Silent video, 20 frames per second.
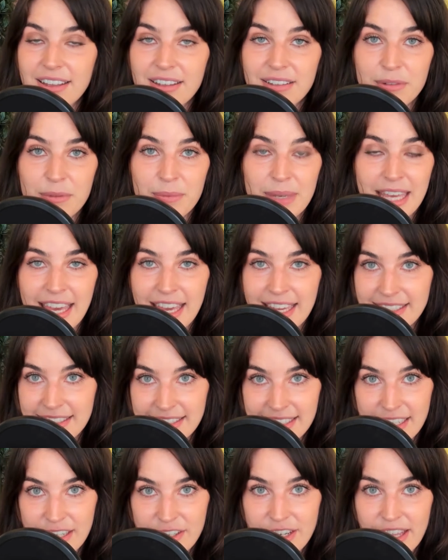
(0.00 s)
we can't
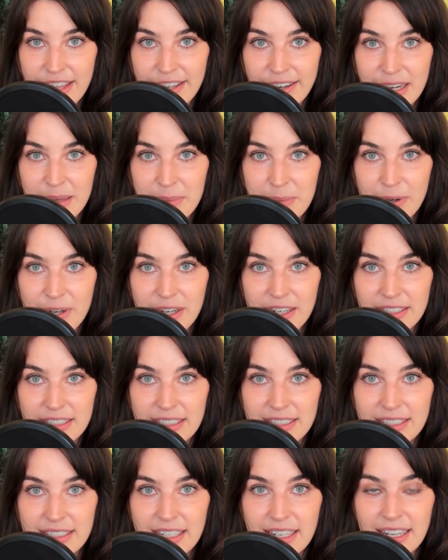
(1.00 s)
see each other anymore.
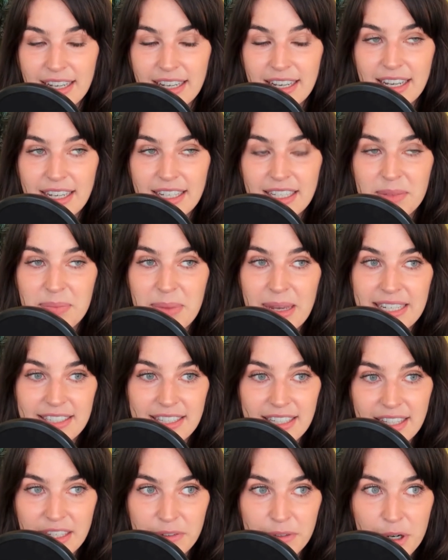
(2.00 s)
It's
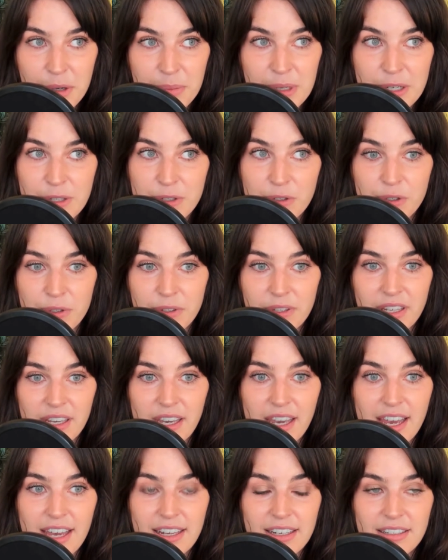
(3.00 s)
basically Romeo and
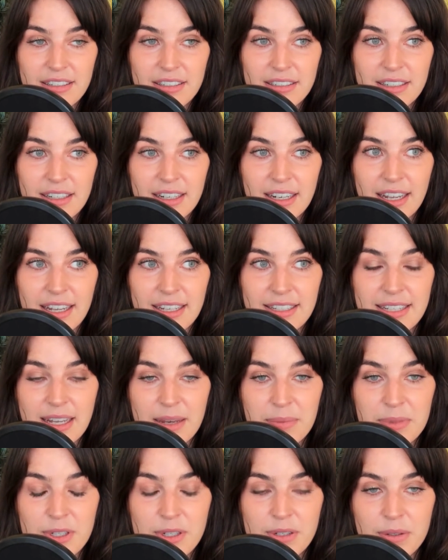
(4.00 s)
Juliet,
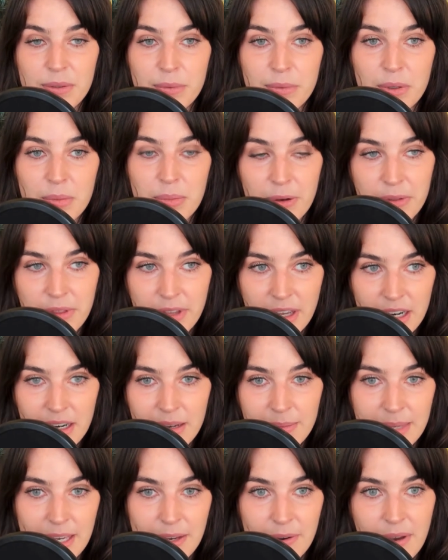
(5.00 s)
except we're both going to
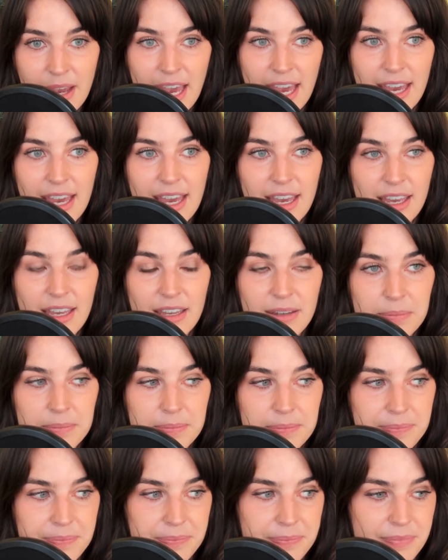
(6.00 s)
be okay.
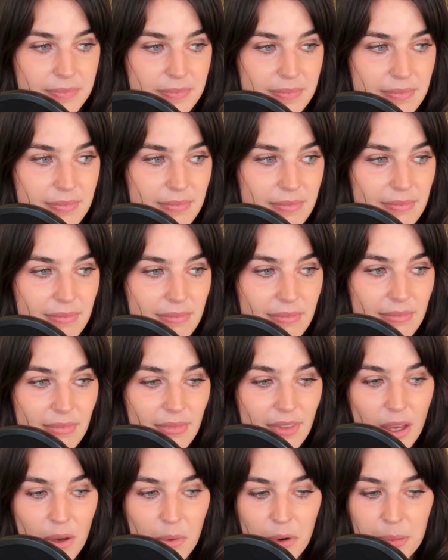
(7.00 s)

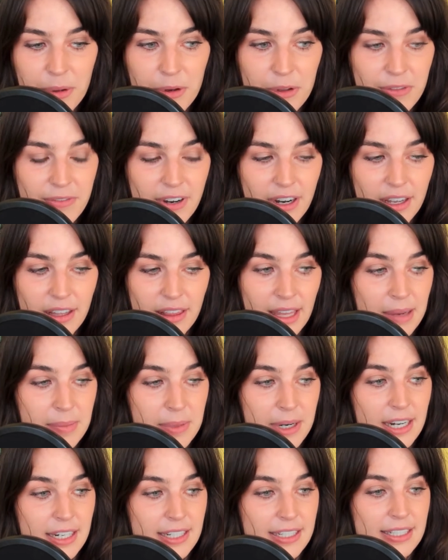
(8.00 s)
We're both very
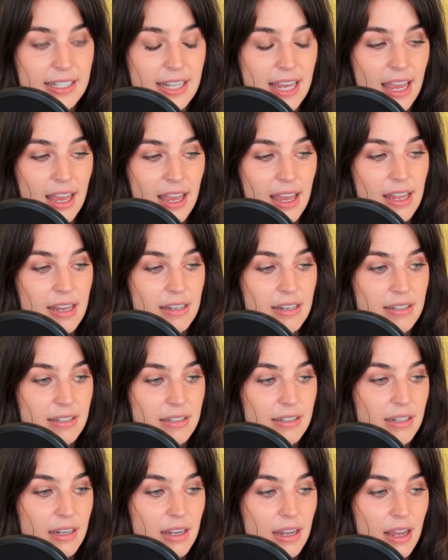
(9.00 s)
glamorous
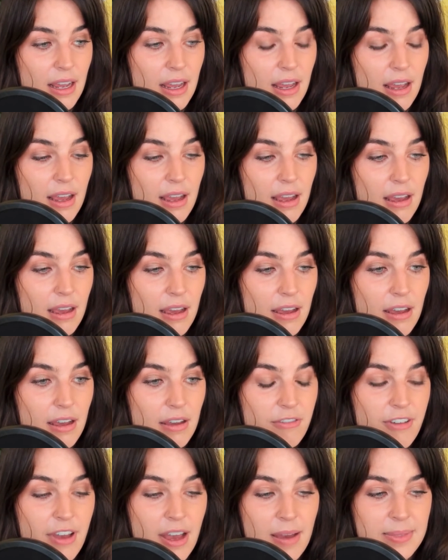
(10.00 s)
and
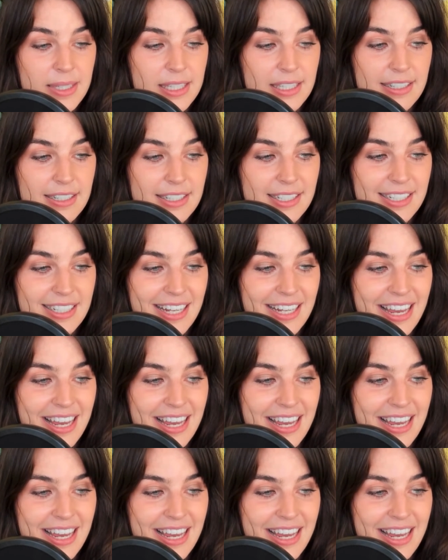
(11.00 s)
fabulous,